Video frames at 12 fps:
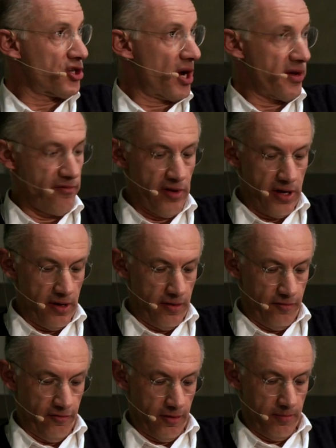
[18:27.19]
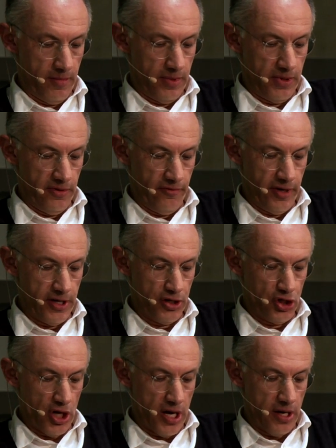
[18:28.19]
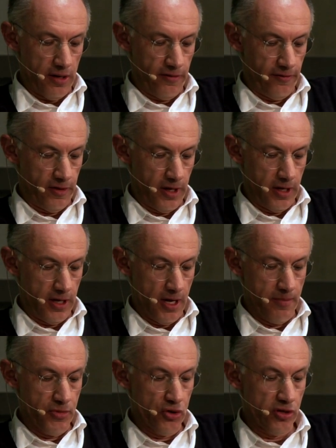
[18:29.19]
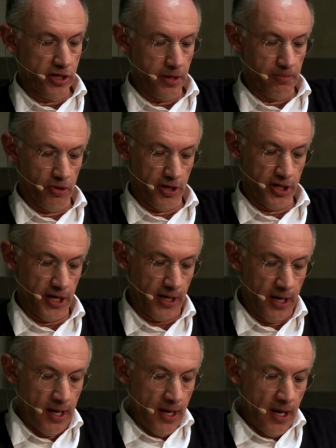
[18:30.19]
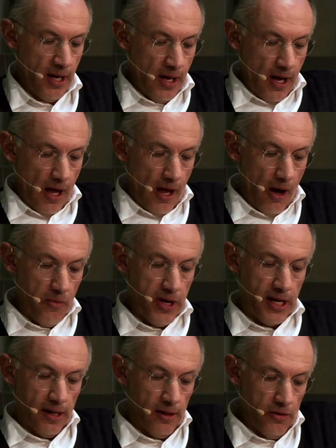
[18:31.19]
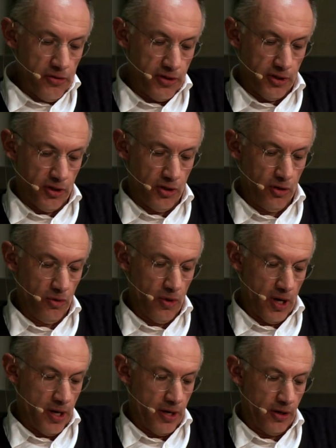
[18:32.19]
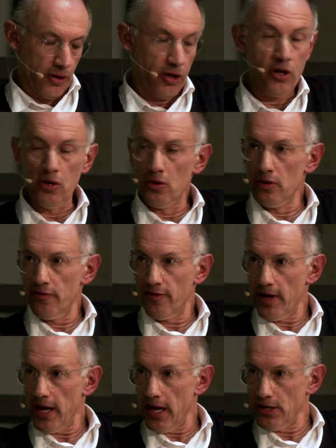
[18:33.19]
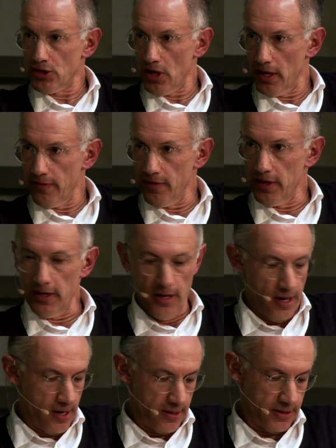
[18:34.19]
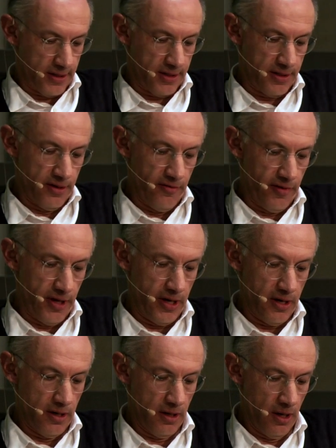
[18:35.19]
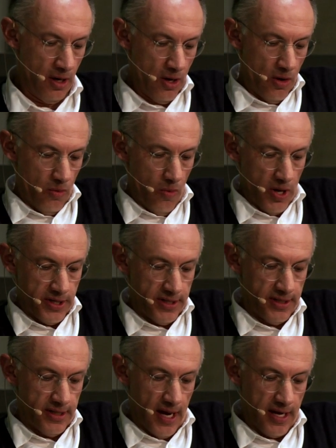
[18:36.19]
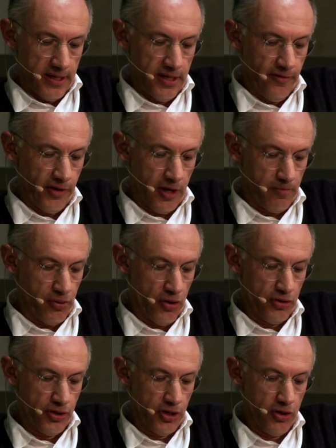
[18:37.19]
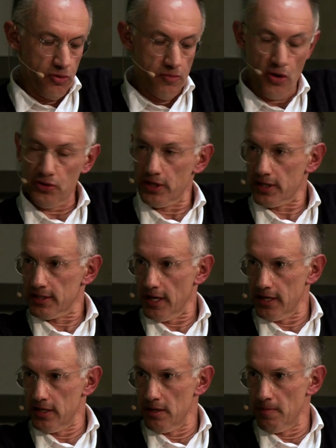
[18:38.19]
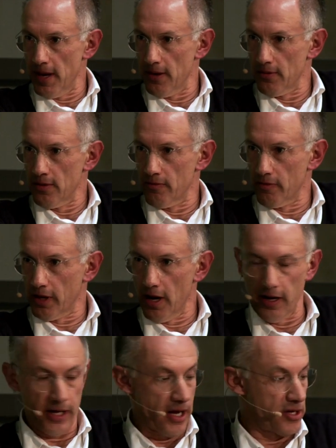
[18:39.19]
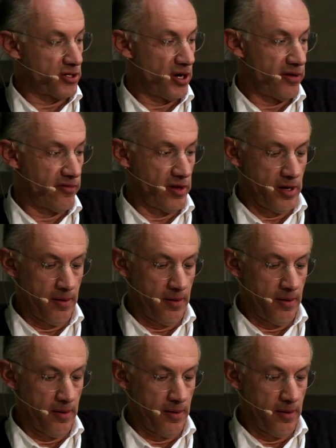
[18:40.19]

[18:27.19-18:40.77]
HIV, from Naveen Jain of the Immunity Project. Are we close to a cure for HIV, asks Naveen, and what scientific approach are you most excited about regarding HIV?